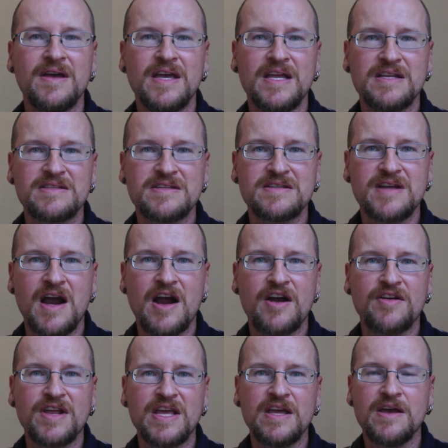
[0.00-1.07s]
in its
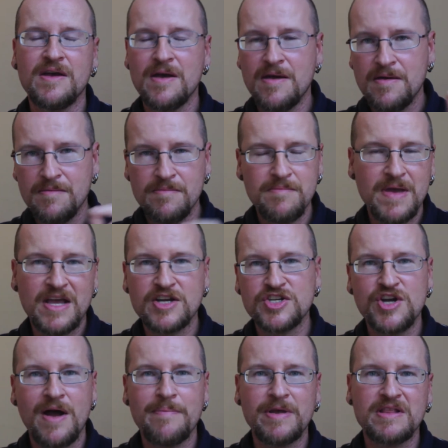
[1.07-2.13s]
entirety, make a
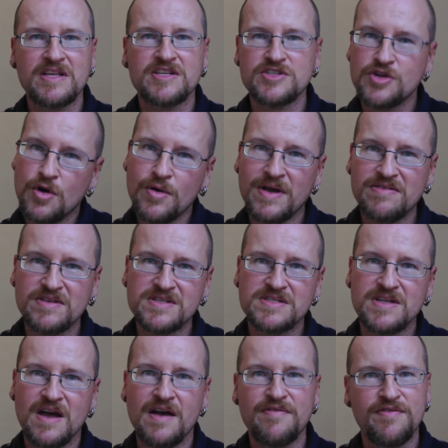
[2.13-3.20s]
shopping list, go get the
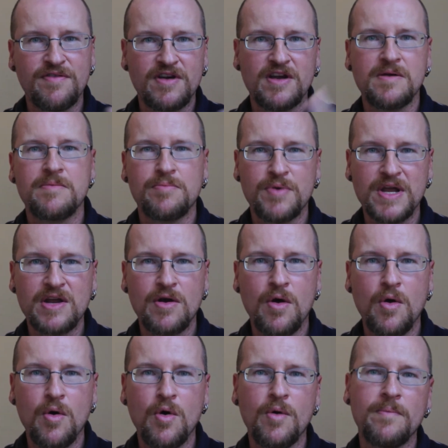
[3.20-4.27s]
stuff, bring it
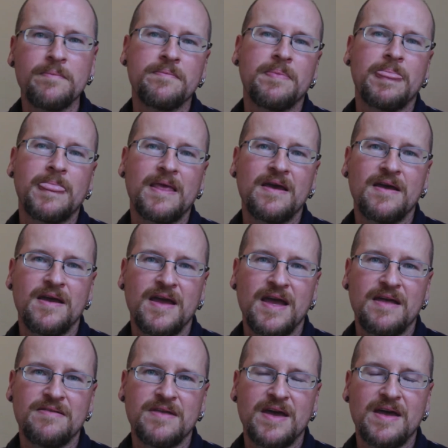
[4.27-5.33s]
home,
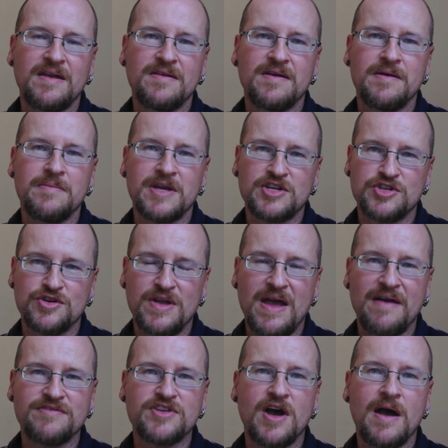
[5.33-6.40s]
and then make sure you
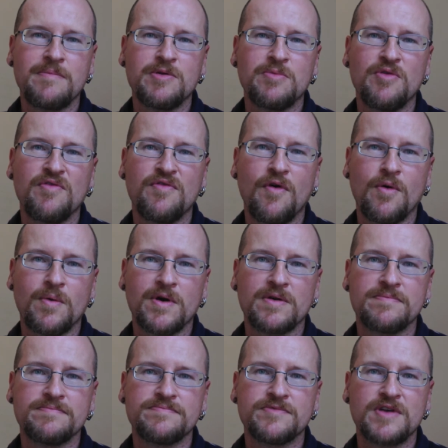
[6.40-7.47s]
have time to move forward.
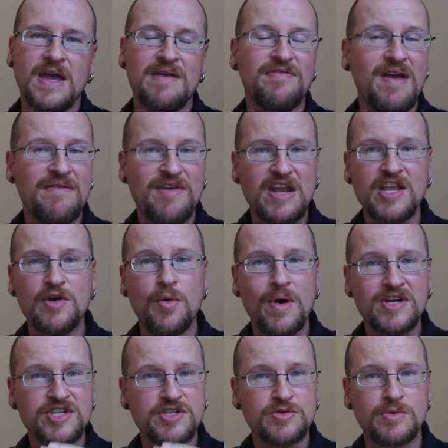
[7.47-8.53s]
Okay? If you have any
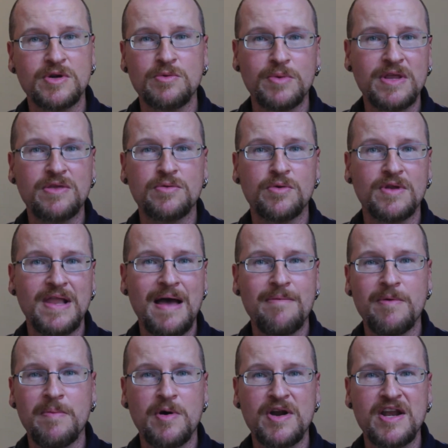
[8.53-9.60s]
questions when you read through a lab
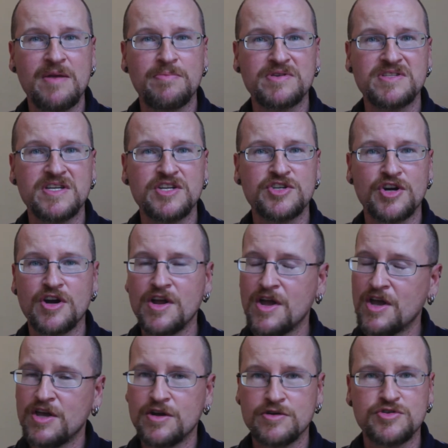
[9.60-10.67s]
about any procedure,
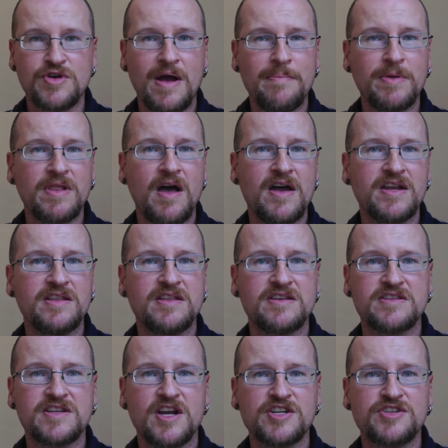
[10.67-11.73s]
drop a line in the
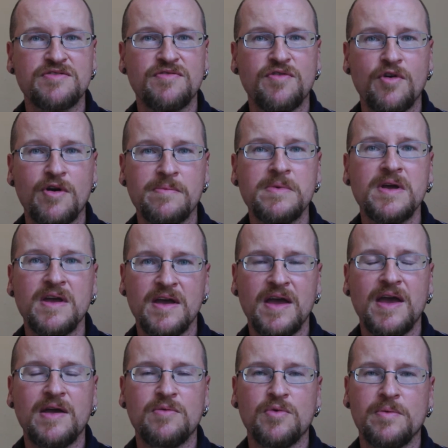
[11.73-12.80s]
discussion forum,
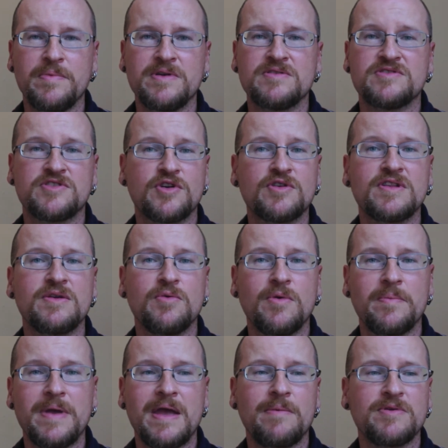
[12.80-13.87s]
and certainly will
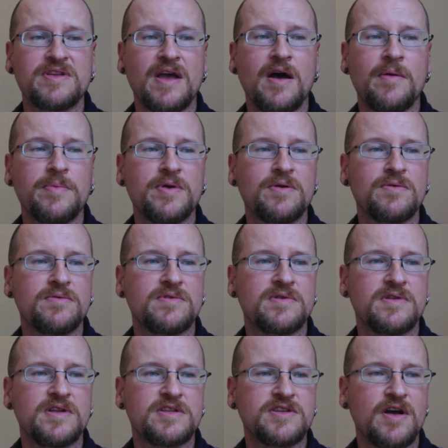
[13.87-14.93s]
be able to help you.
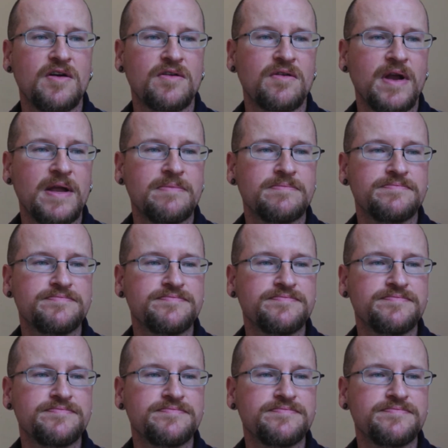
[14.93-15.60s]
It's all great.